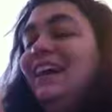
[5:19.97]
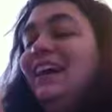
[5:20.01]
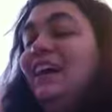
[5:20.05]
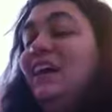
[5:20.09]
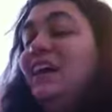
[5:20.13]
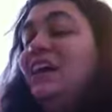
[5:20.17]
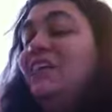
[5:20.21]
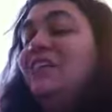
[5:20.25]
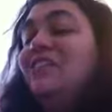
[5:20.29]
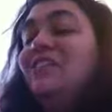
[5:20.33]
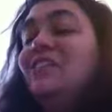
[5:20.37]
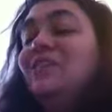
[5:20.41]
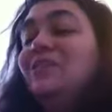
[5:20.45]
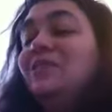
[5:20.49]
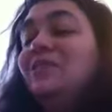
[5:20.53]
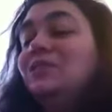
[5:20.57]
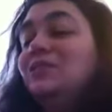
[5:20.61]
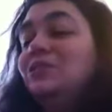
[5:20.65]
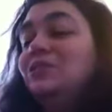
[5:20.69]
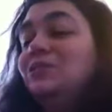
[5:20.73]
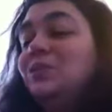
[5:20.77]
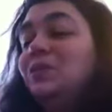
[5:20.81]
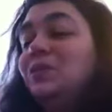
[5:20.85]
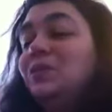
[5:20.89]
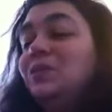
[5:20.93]
I don't know, it was
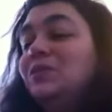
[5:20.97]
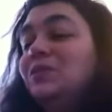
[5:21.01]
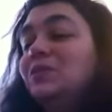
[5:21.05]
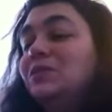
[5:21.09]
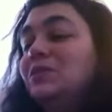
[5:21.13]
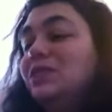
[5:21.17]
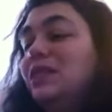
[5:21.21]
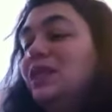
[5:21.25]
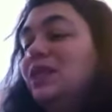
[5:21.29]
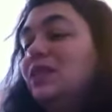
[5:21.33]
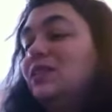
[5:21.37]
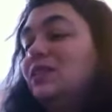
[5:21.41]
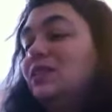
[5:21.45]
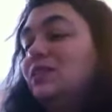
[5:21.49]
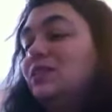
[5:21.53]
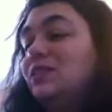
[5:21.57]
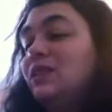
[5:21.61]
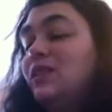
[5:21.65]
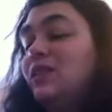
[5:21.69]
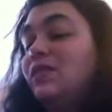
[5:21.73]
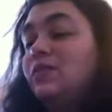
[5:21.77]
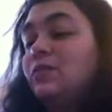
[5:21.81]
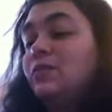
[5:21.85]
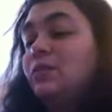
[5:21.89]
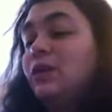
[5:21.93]
just one of those days I was
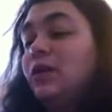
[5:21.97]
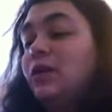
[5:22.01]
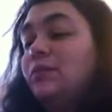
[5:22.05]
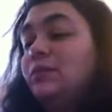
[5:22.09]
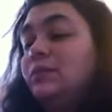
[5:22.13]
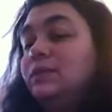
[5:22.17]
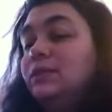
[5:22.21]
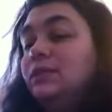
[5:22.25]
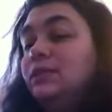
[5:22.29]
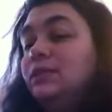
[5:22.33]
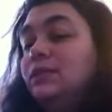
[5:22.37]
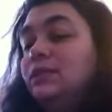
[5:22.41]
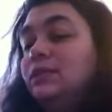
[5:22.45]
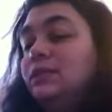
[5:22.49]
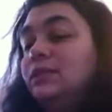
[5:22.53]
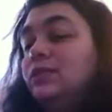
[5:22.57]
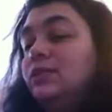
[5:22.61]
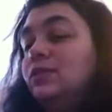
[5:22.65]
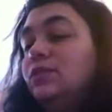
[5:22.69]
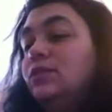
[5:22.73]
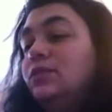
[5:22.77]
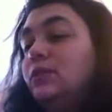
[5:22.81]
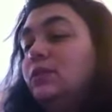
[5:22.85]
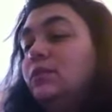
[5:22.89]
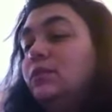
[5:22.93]
having problems sitting still
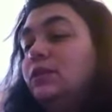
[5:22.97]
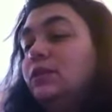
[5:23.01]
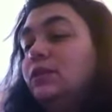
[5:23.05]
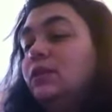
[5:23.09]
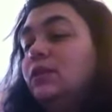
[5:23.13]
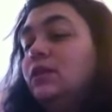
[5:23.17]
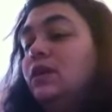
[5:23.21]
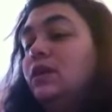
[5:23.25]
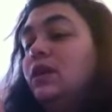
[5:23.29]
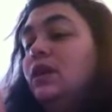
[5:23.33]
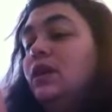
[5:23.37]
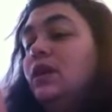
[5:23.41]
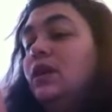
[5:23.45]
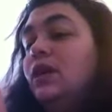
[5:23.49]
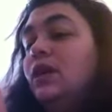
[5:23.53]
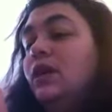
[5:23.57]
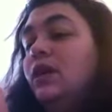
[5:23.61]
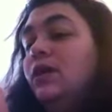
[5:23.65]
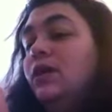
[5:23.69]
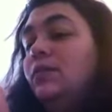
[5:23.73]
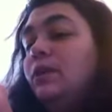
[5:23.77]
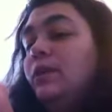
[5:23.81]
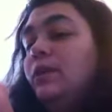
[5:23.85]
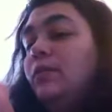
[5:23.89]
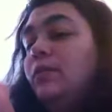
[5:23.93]
or something.
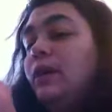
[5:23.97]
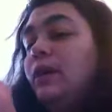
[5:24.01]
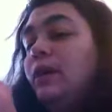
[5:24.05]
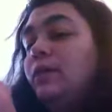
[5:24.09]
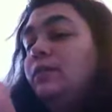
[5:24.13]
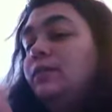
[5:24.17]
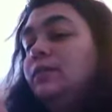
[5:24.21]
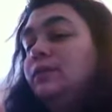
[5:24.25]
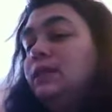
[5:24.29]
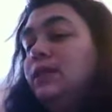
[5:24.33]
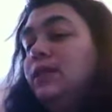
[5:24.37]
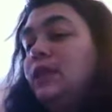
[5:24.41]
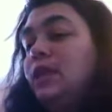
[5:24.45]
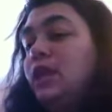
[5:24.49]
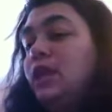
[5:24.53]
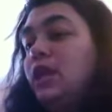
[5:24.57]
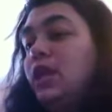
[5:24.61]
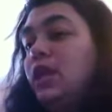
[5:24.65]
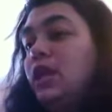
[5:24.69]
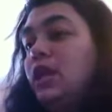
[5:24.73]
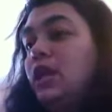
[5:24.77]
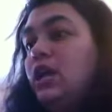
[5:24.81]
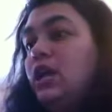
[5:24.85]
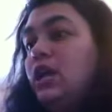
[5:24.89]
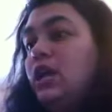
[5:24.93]
And my mom's like,
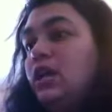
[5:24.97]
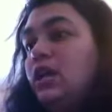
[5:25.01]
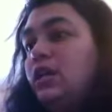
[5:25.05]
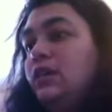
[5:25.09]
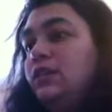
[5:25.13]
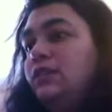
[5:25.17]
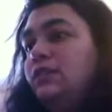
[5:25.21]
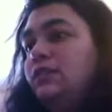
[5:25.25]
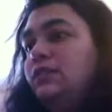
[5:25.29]
"Here,